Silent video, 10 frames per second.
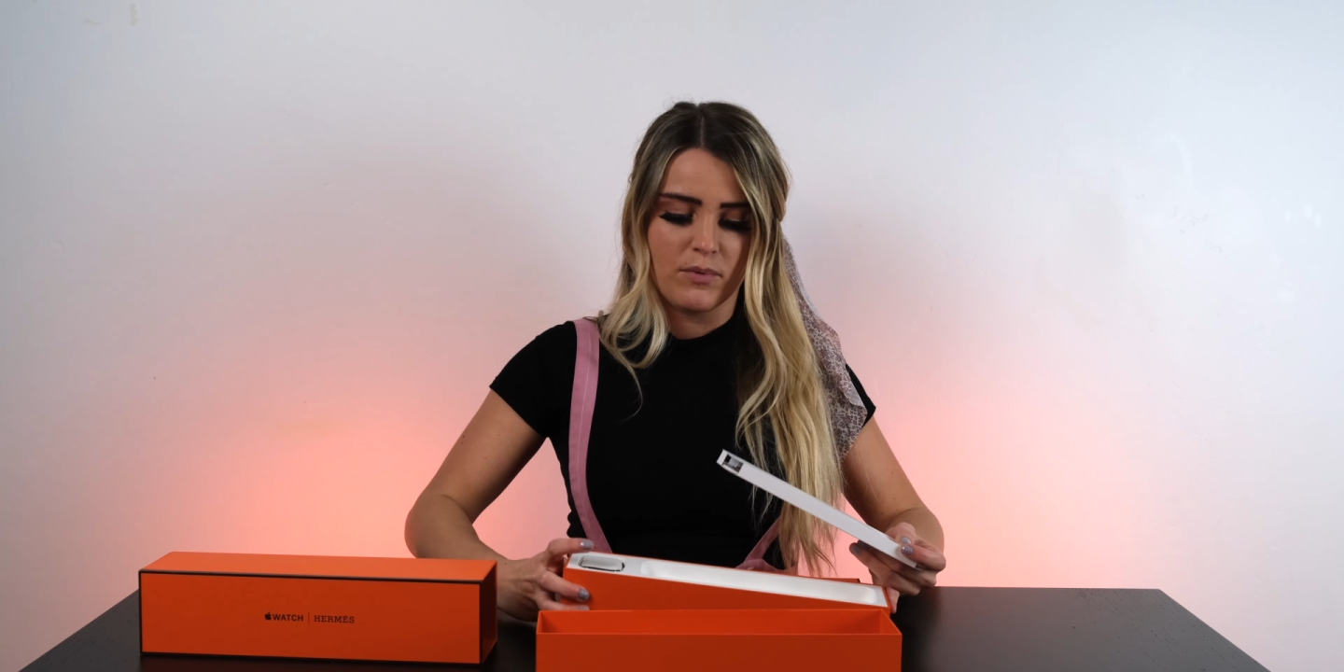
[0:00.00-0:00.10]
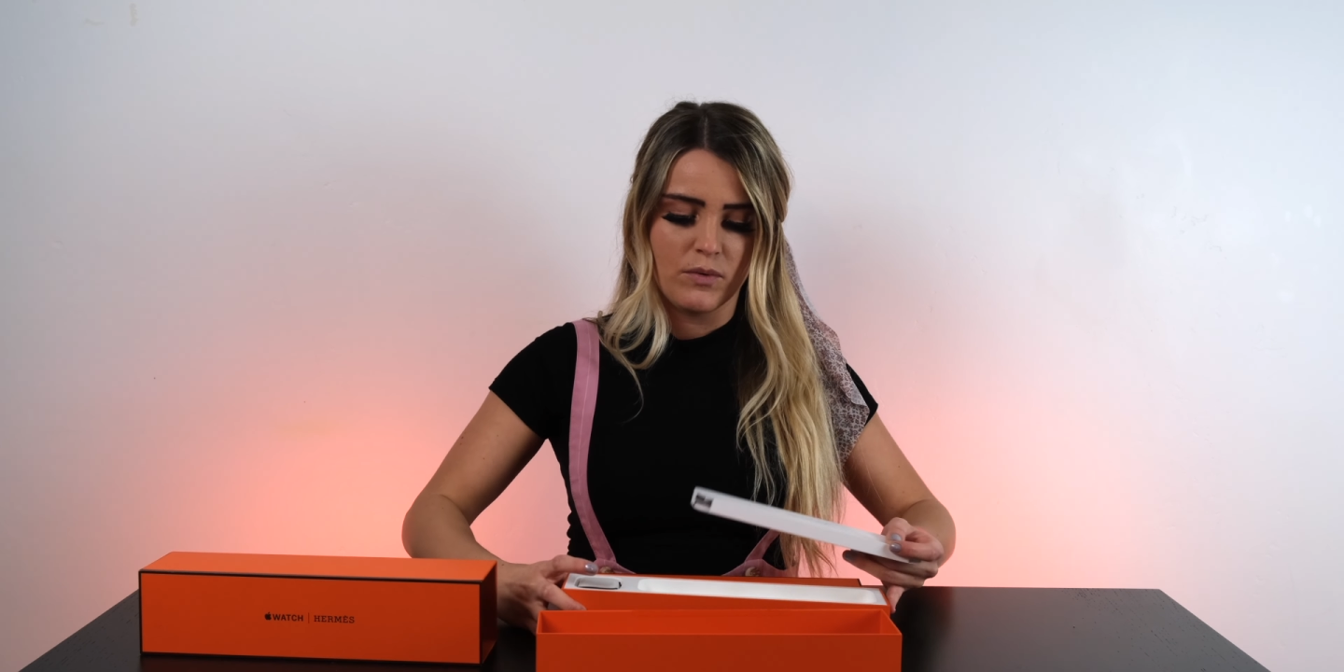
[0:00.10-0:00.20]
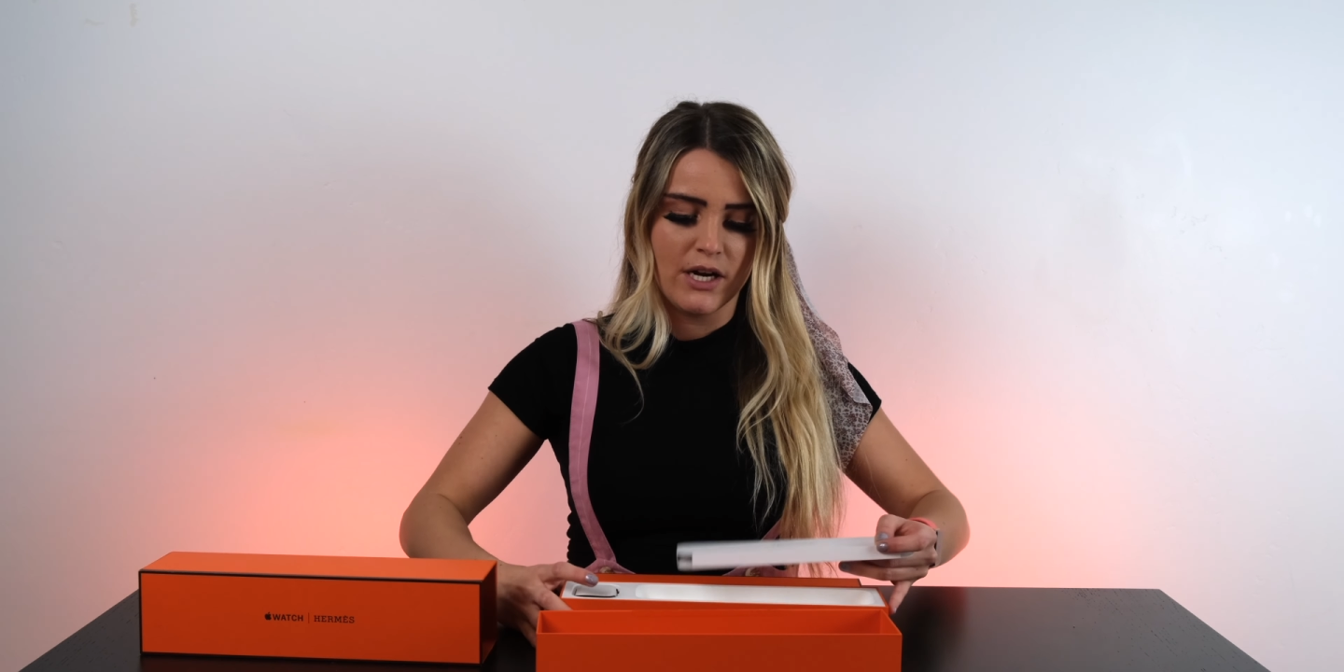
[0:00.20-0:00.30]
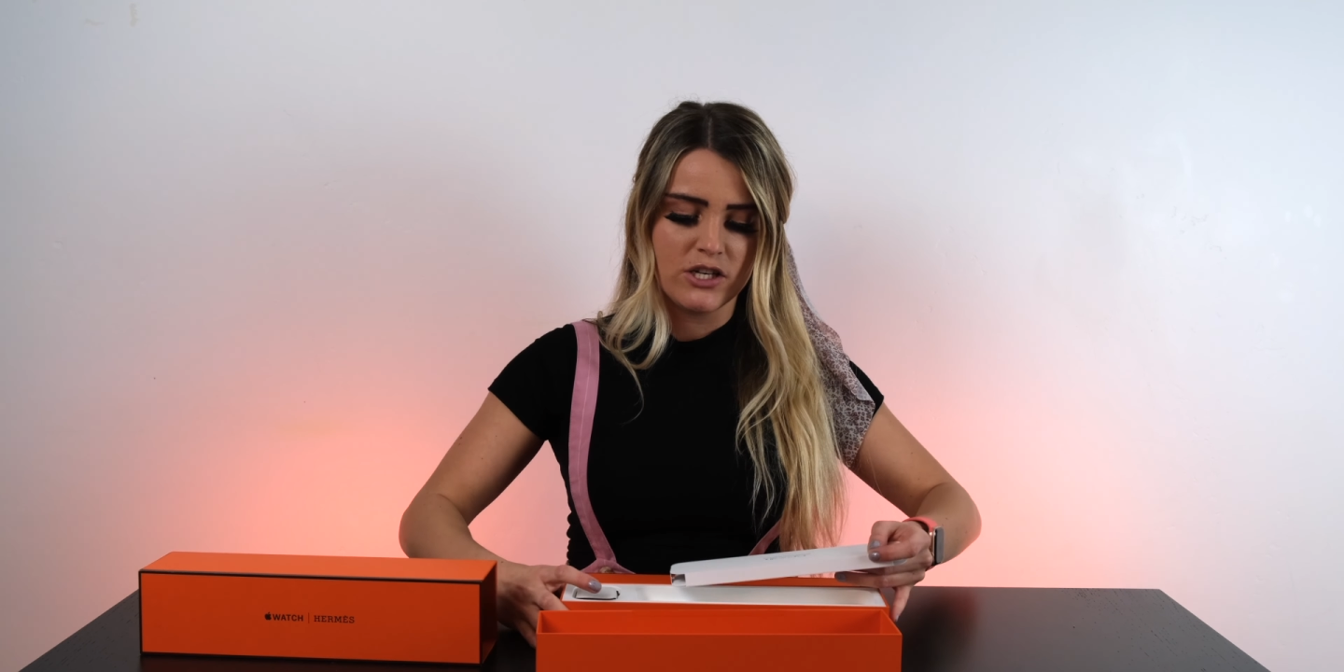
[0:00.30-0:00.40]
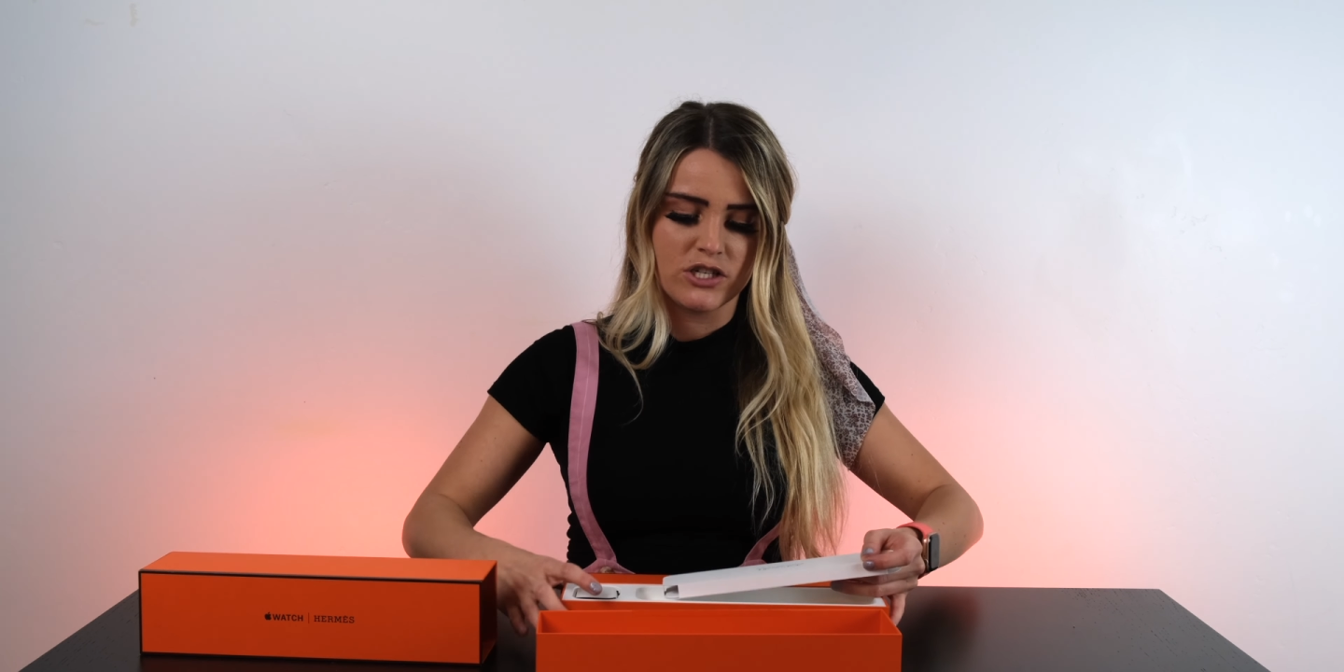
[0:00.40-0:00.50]

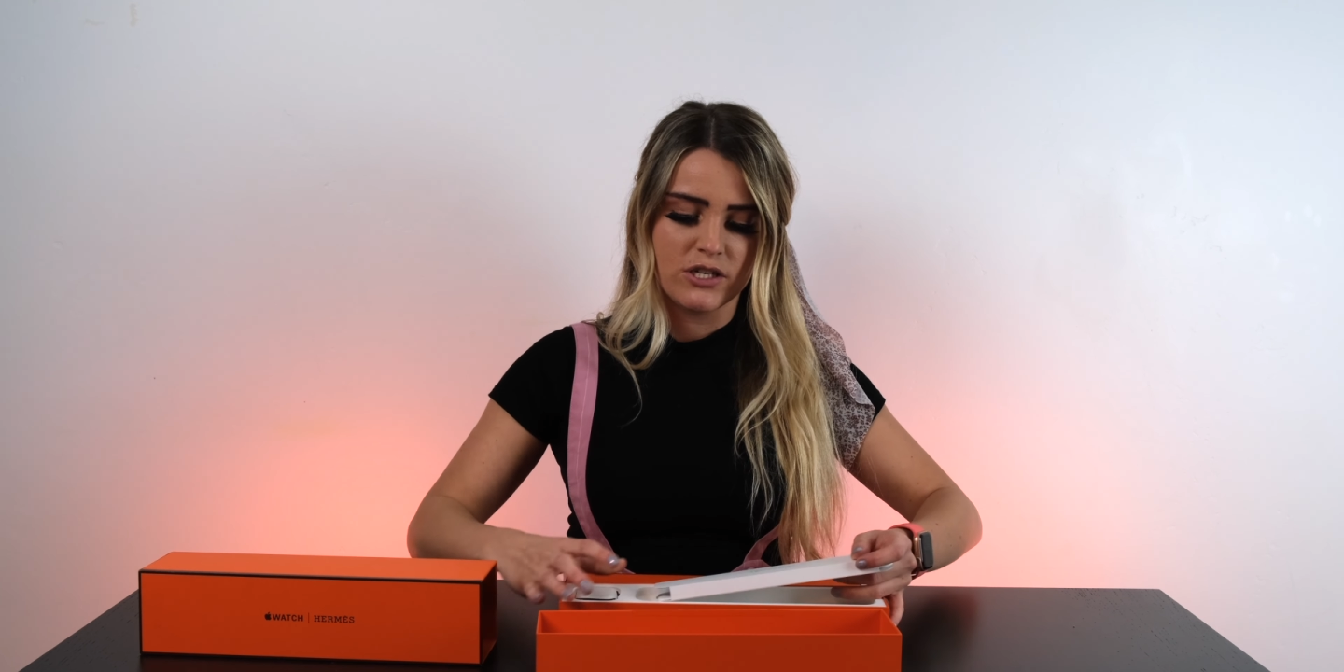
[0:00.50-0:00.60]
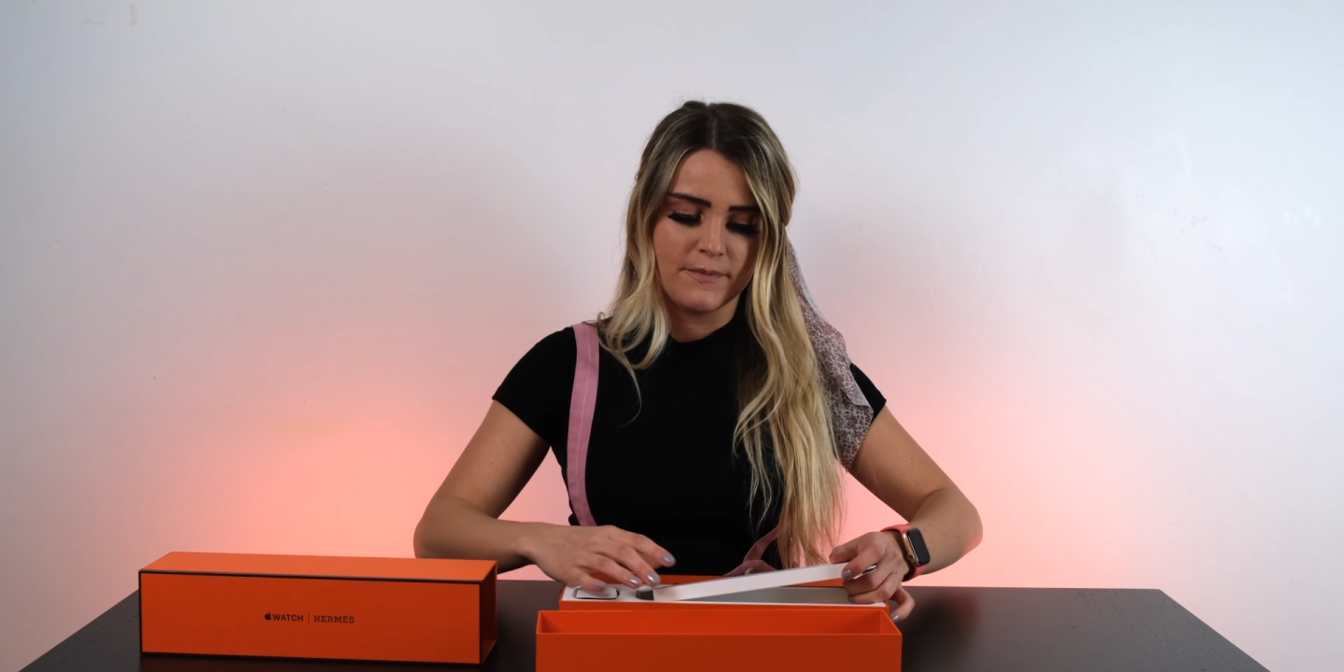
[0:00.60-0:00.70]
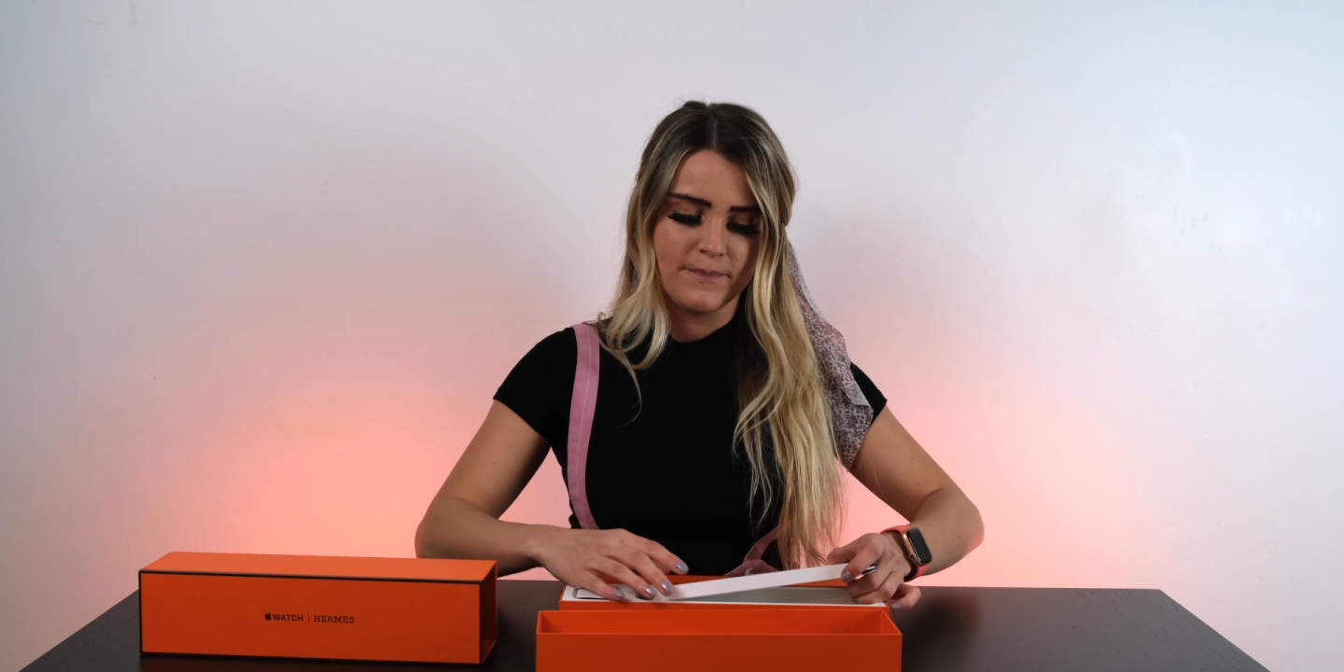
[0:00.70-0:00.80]
Watch.